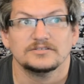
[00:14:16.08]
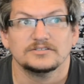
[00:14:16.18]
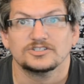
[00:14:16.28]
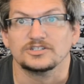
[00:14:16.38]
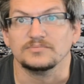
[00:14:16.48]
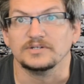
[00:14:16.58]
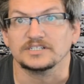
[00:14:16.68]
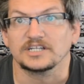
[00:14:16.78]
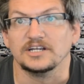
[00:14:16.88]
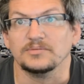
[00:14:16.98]
should be a
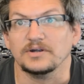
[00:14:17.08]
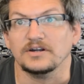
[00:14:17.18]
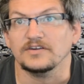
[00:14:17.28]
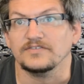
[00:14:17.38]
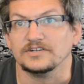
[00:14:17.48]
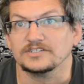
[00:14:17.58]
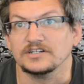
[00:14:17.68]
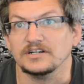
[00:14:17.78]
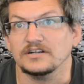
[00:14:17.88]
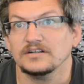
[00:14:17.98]
tire burner for sure.